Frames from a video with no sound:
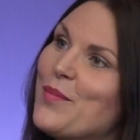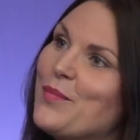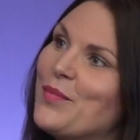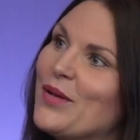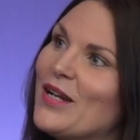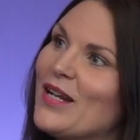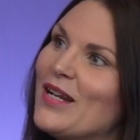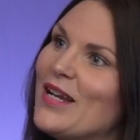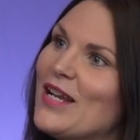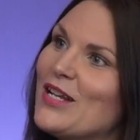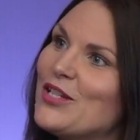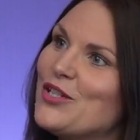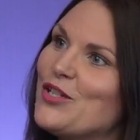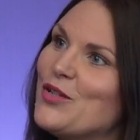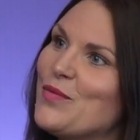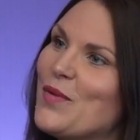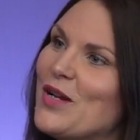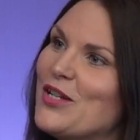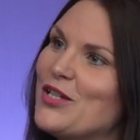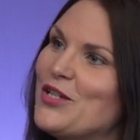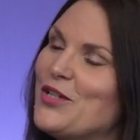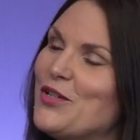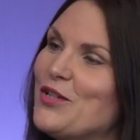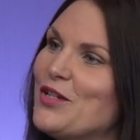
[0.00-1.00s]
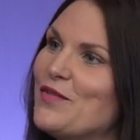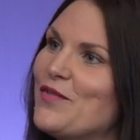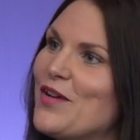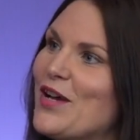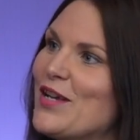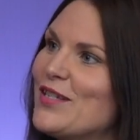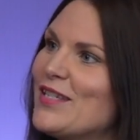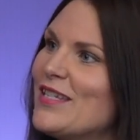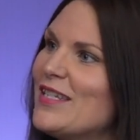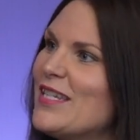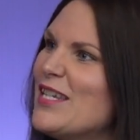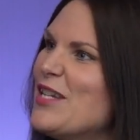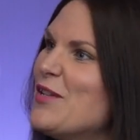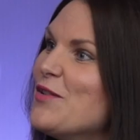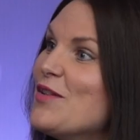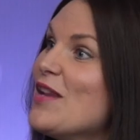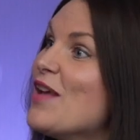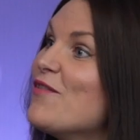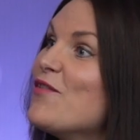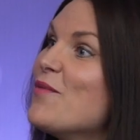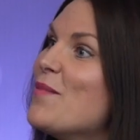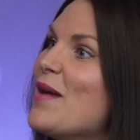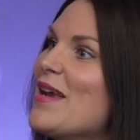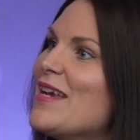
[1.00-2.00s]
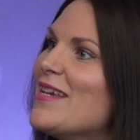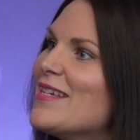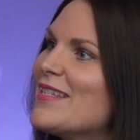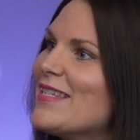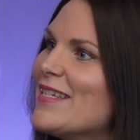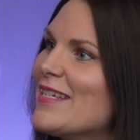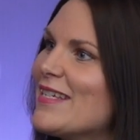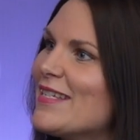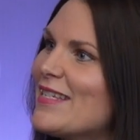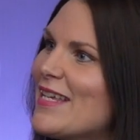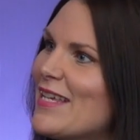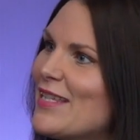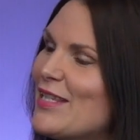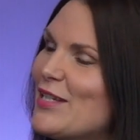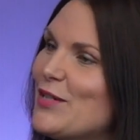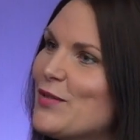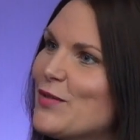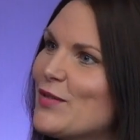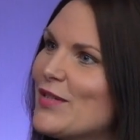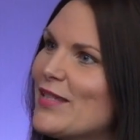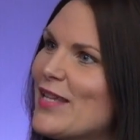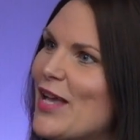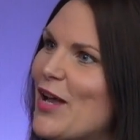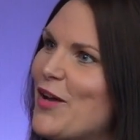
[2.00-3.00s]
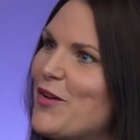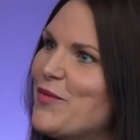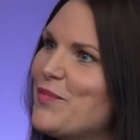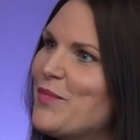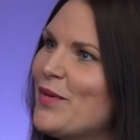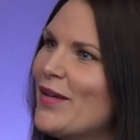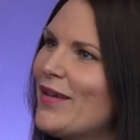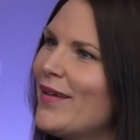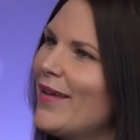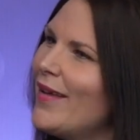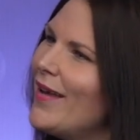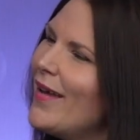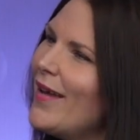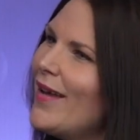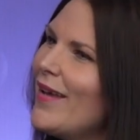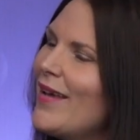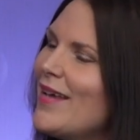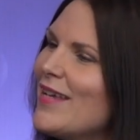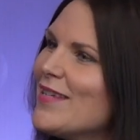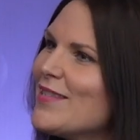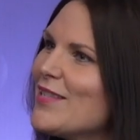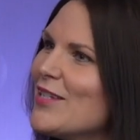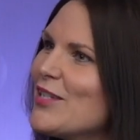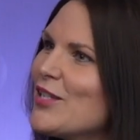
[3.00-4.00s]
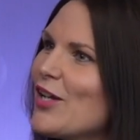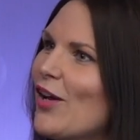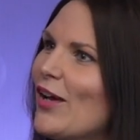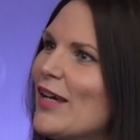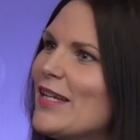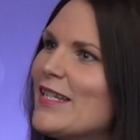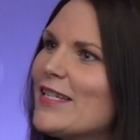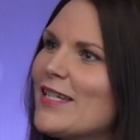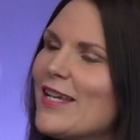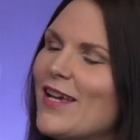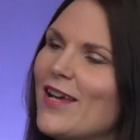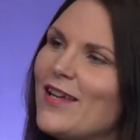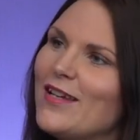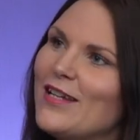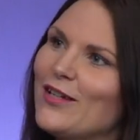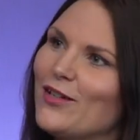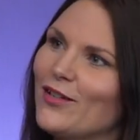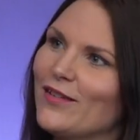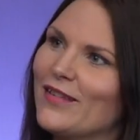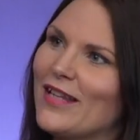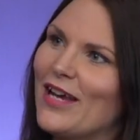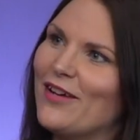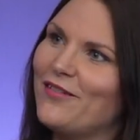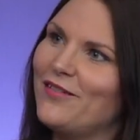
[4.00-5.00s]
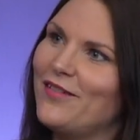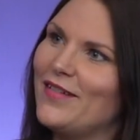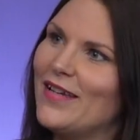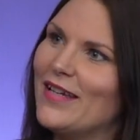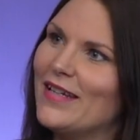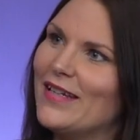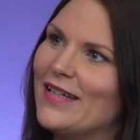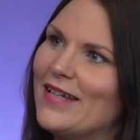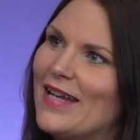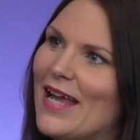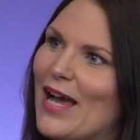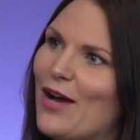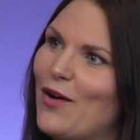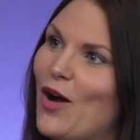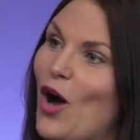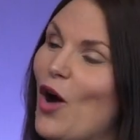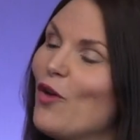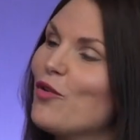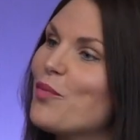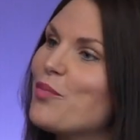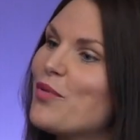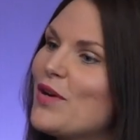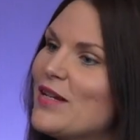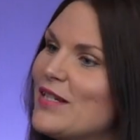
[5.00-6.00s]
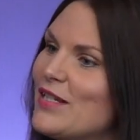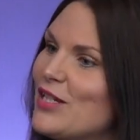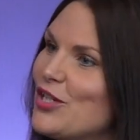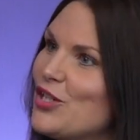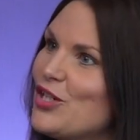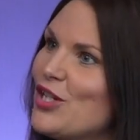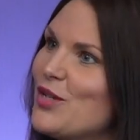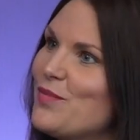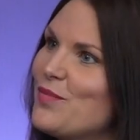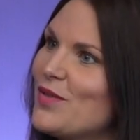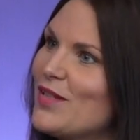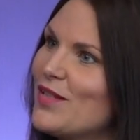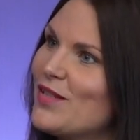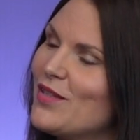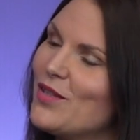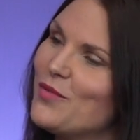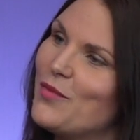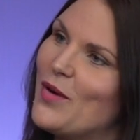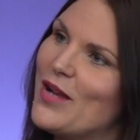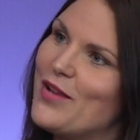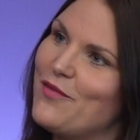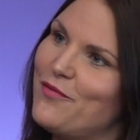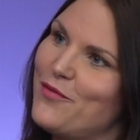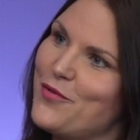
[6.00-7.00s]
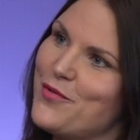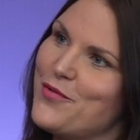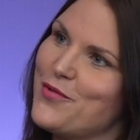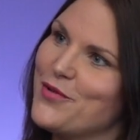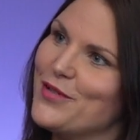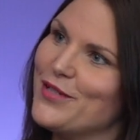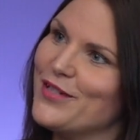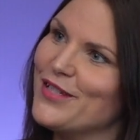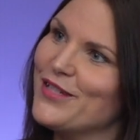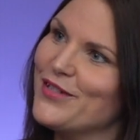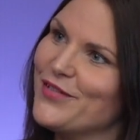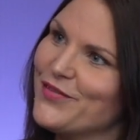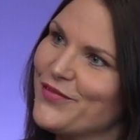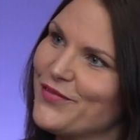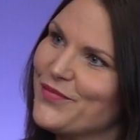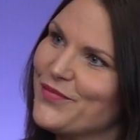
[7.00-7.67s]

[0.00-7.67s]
but unless you went to university, you'd never make a success of yourself. But is the tide turning on that feeling now? Are apprenticeships the way forward?